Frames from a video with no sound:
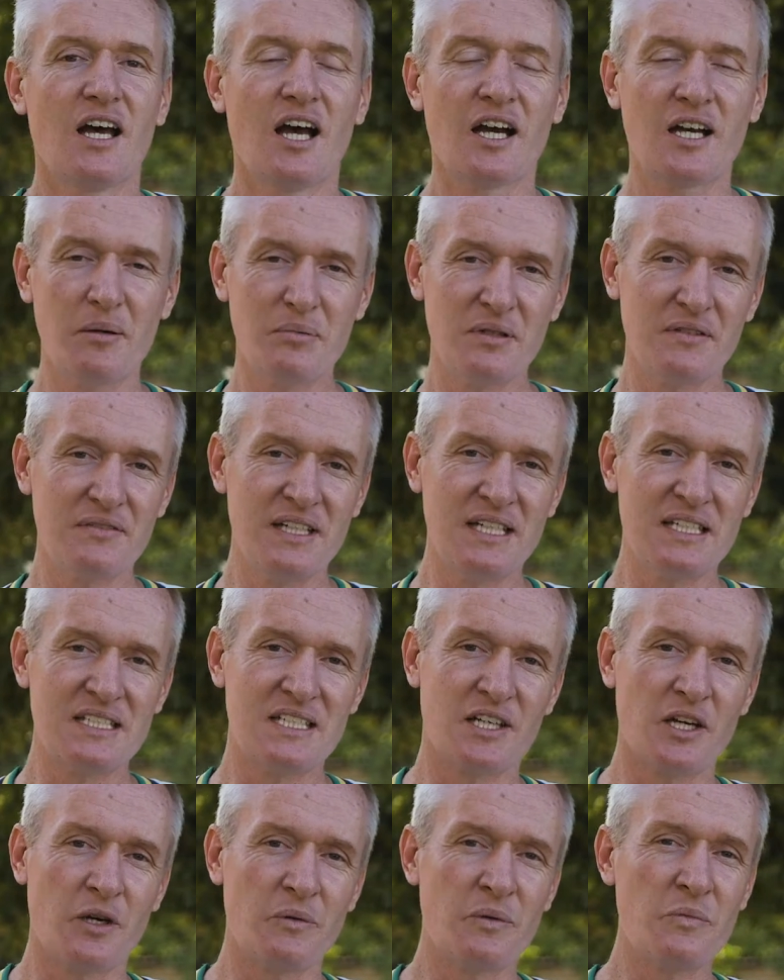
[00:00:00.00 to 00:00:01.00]
A couple of years
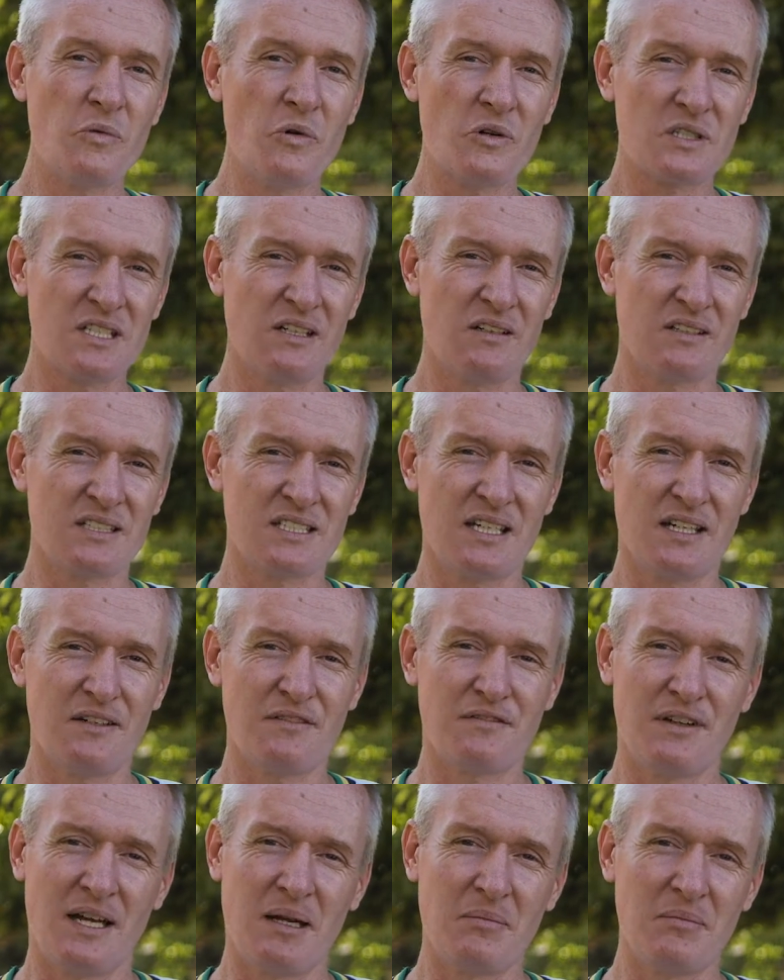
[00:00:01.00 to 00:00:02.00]
ago, we walked alongside a
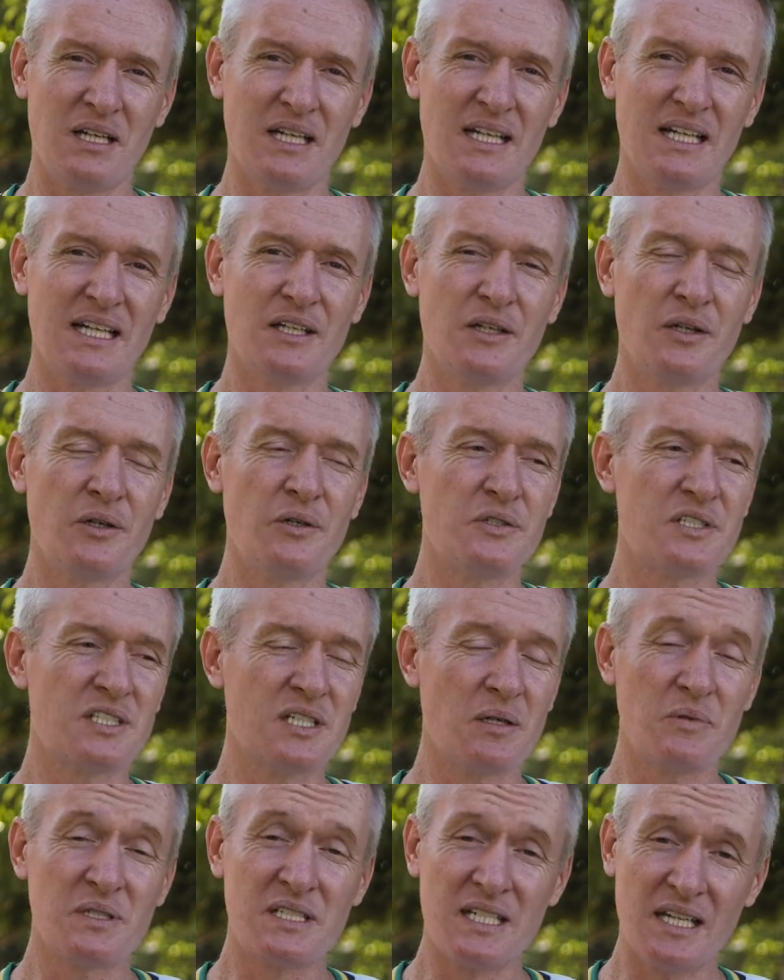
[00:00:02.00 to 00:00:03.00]
family whose
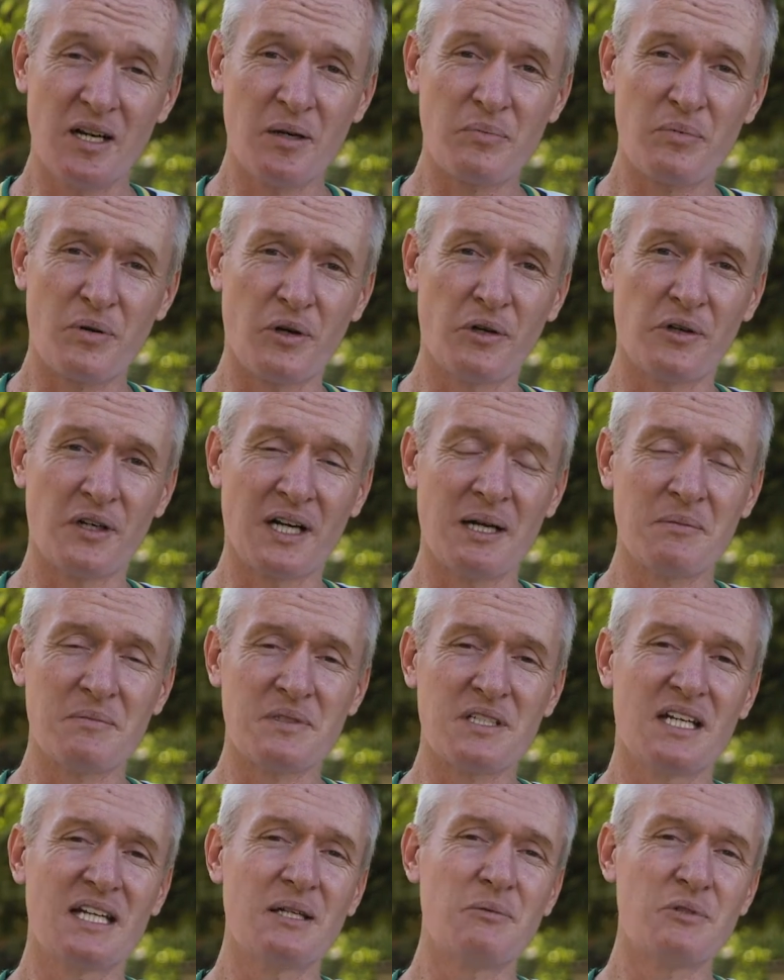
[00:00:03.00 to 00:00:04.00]
son was in our
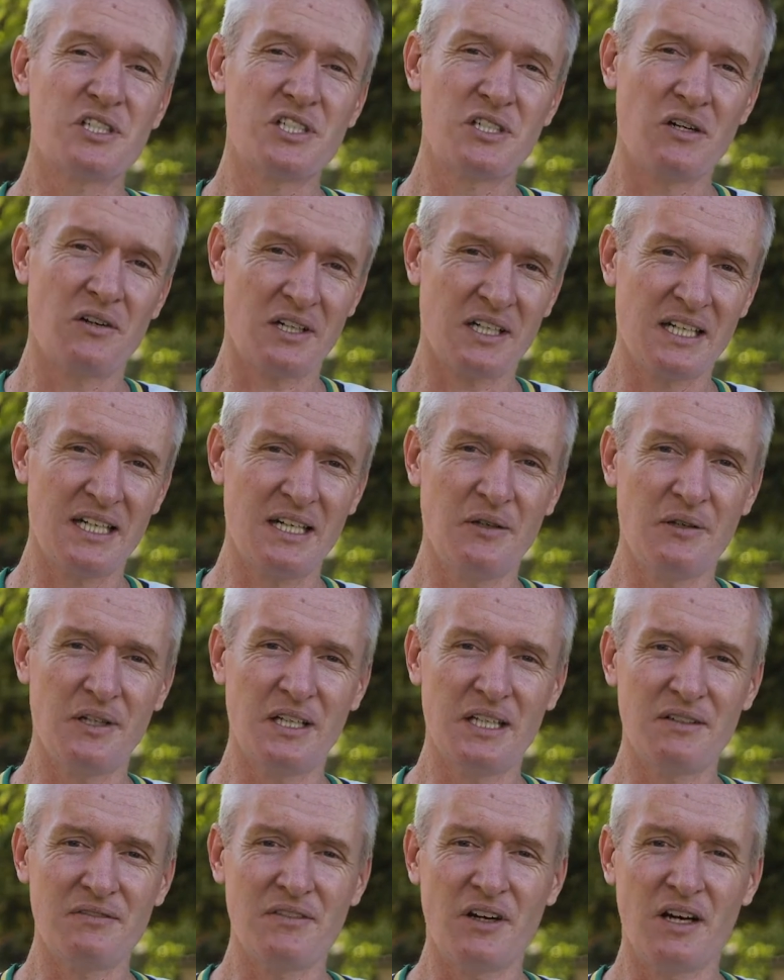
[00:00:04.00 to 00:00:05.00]
programs and he was shot and killed
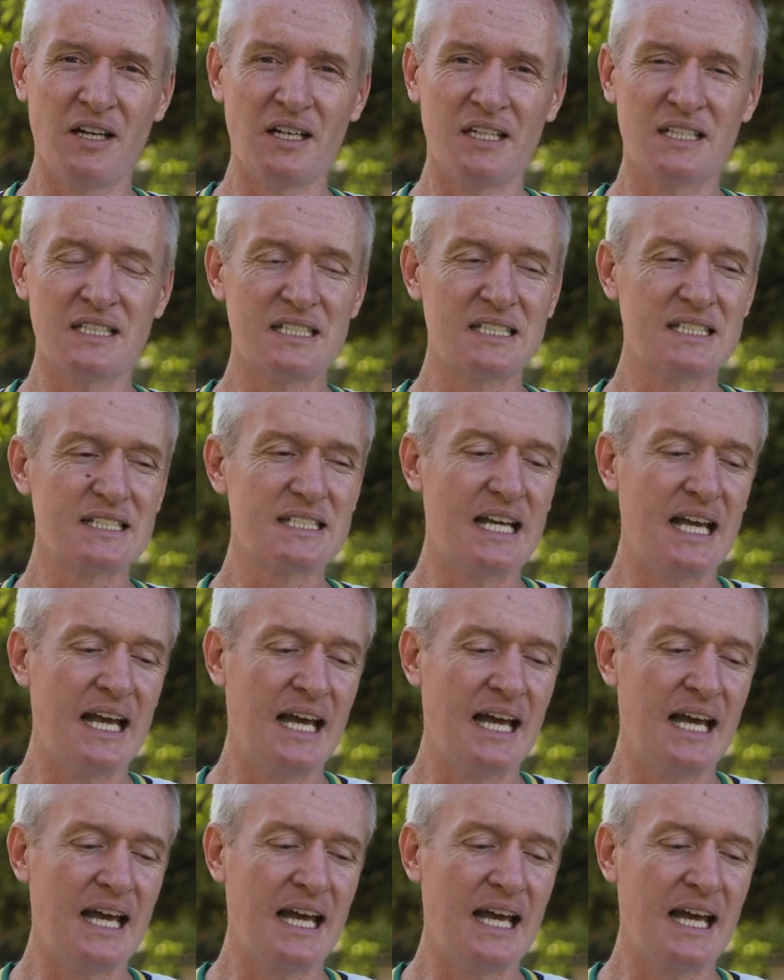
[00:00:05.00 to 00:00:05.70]
in the violence,